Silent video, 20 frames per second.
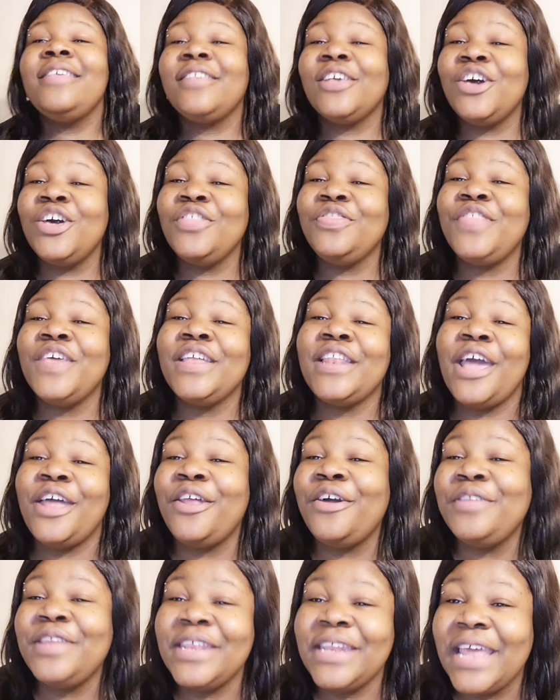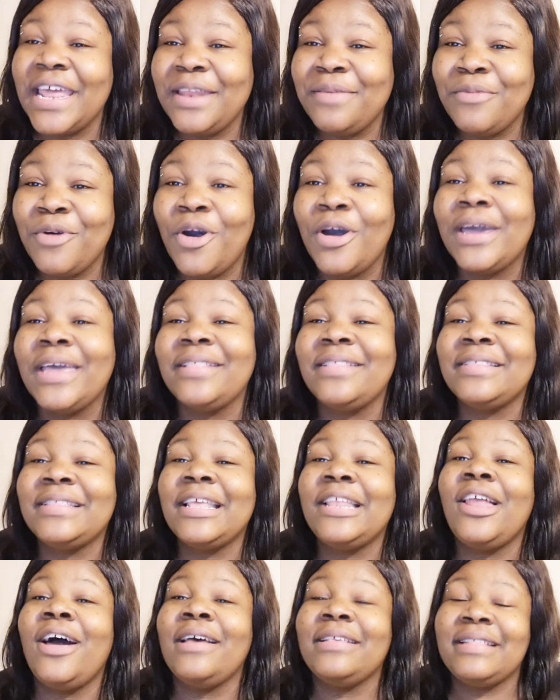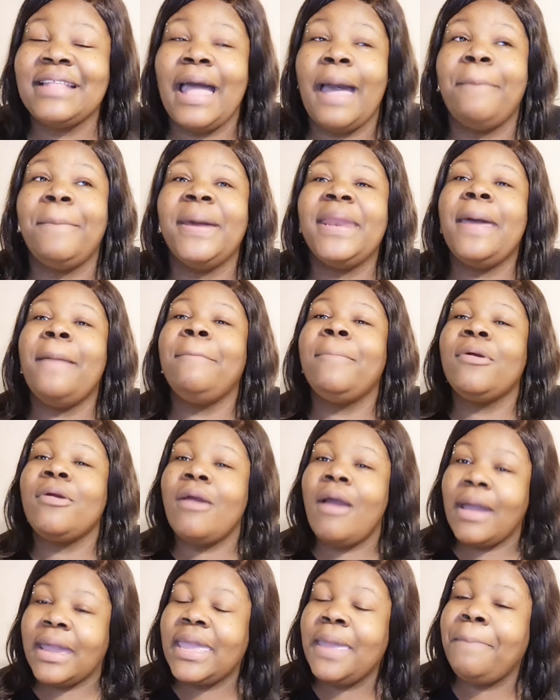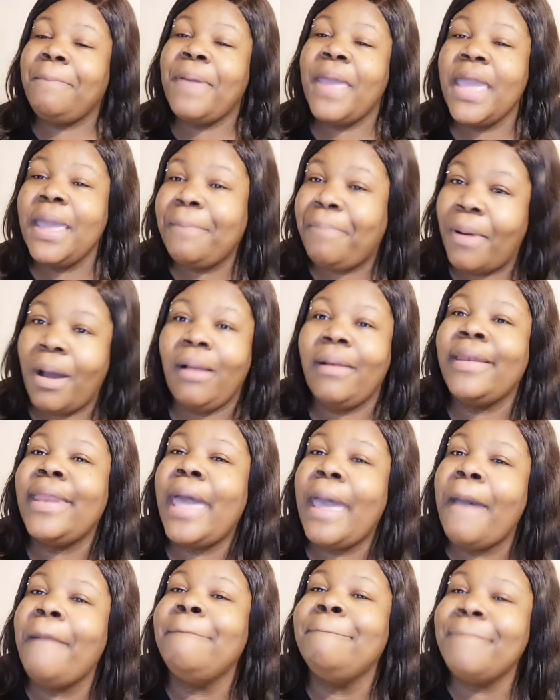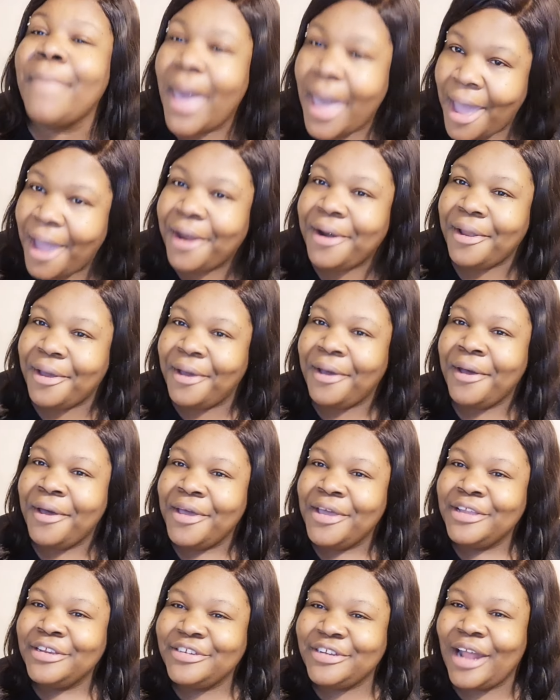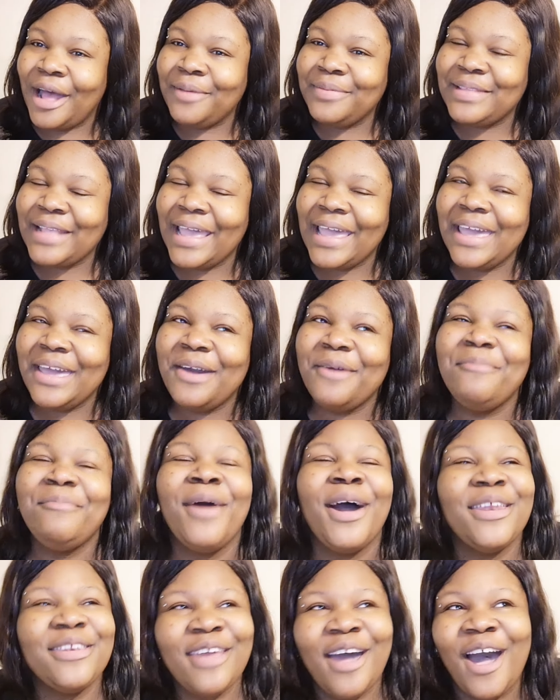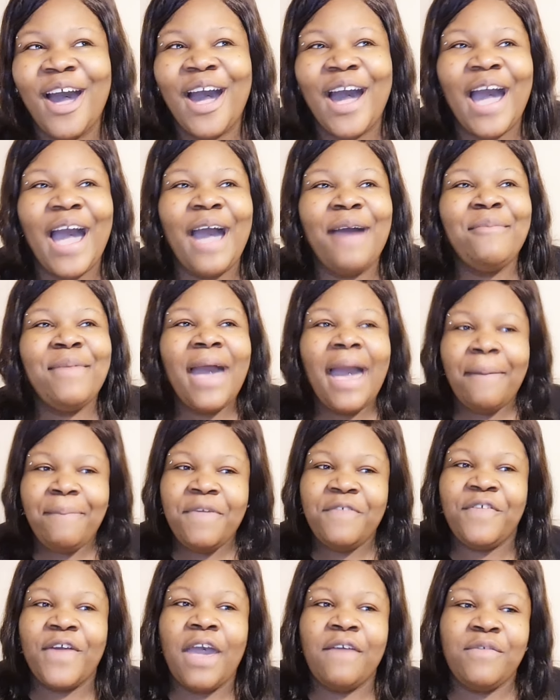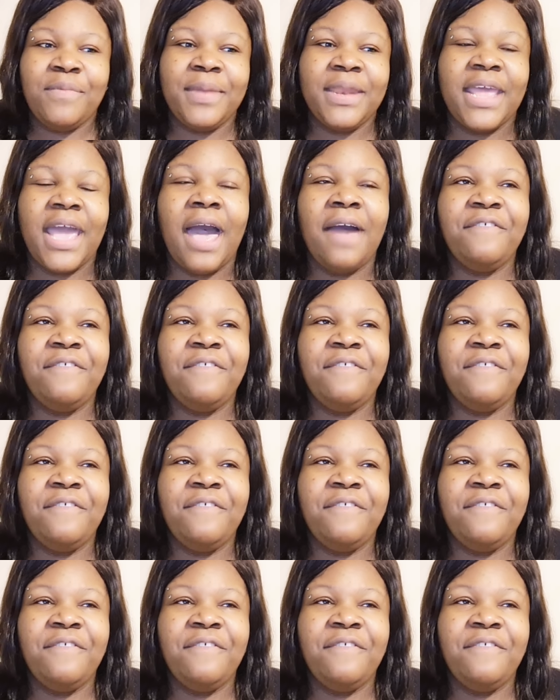It's a good thing they don't need it anymore, because it's the last night. But then Baraki people in bed, you know what I'm saying? But nah, I'm happy for everybody.